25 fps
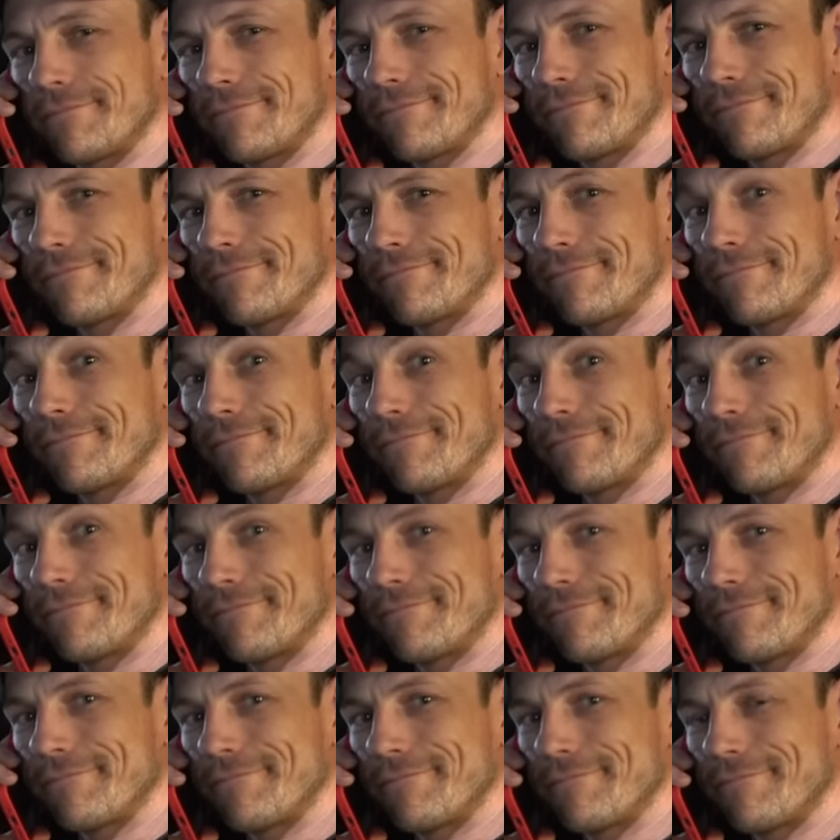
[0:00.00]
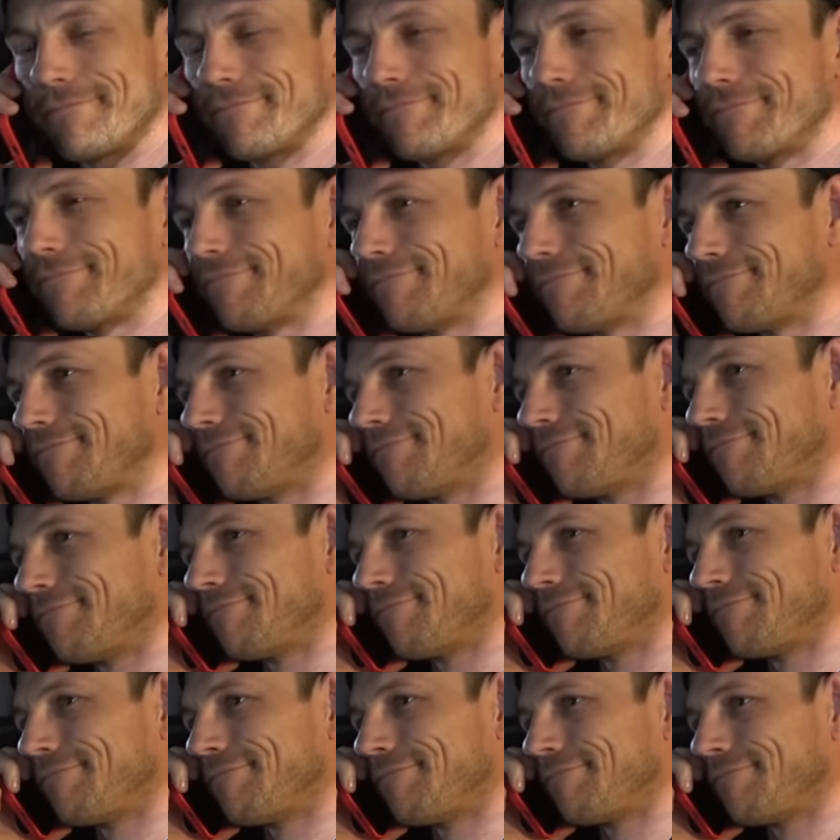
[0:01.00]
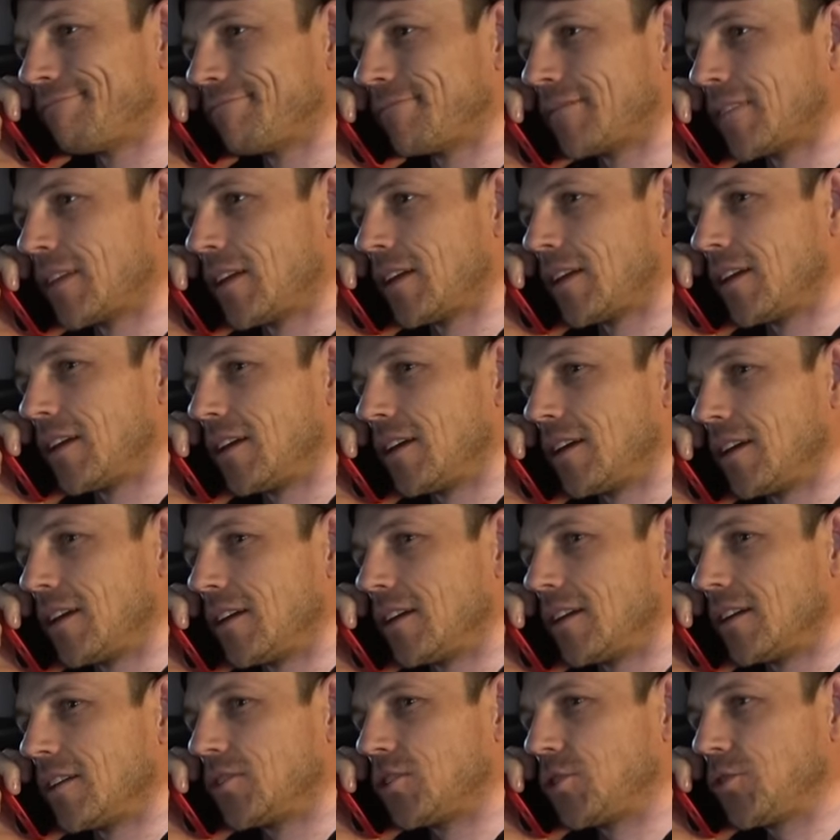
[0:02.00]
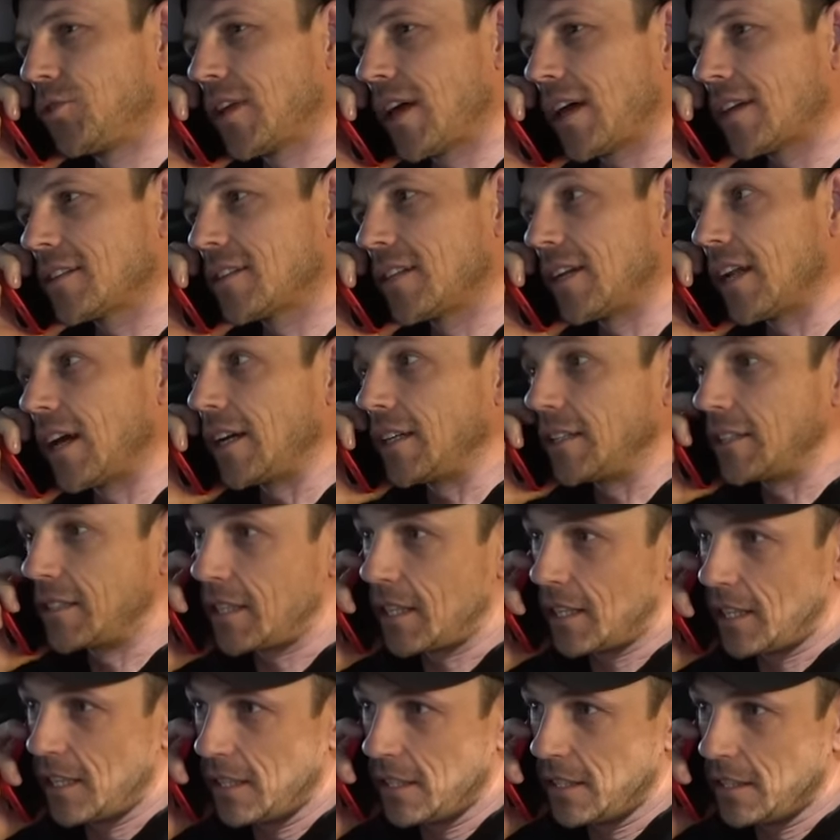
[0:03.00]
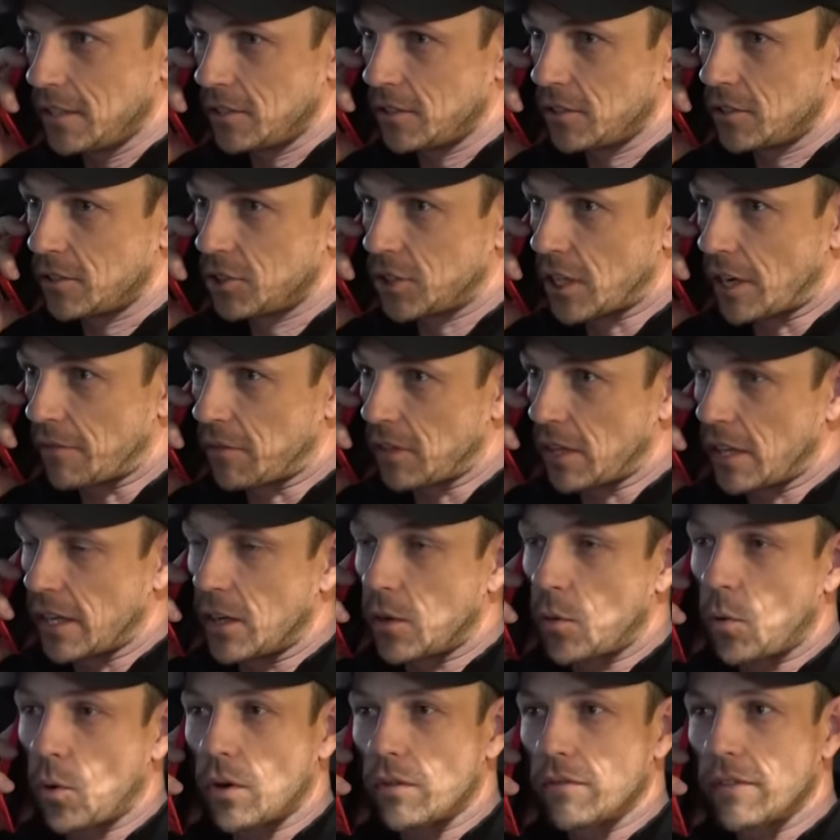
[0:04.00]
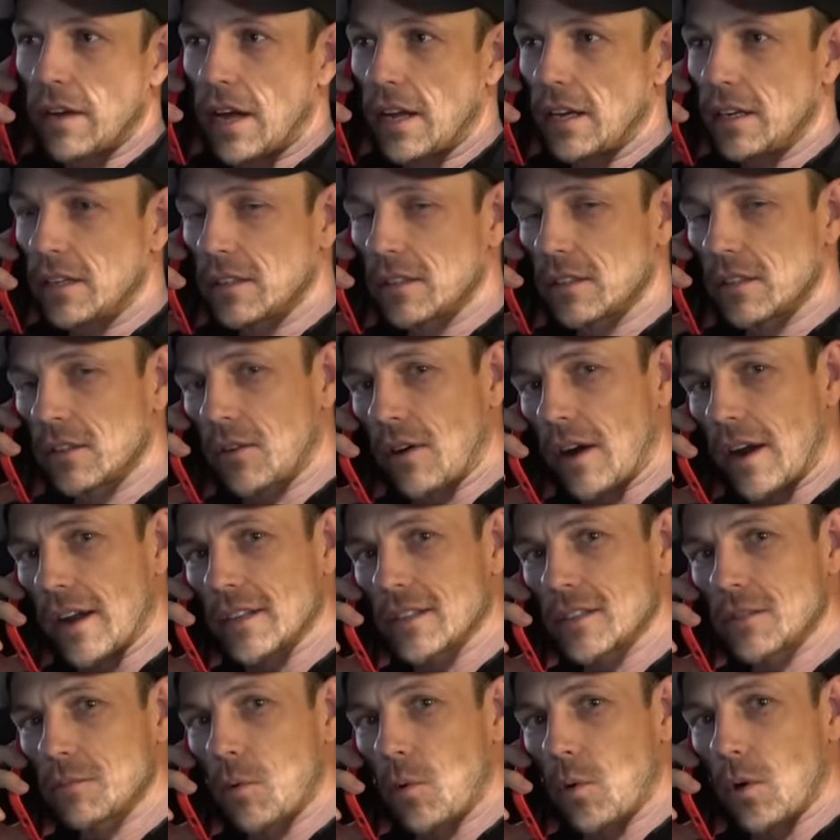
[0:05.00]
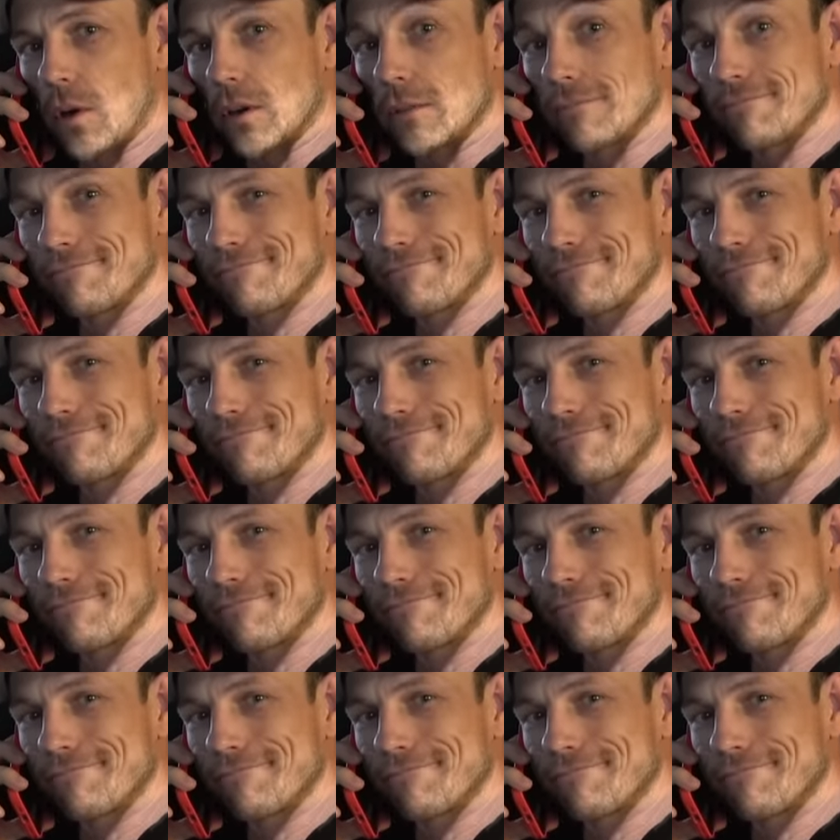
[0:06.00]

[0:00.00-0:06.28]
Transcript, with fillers: Seal Skin Covers, what's the year, make, and model? two thousand nineteen Chevrolet Corvette Grand Sport.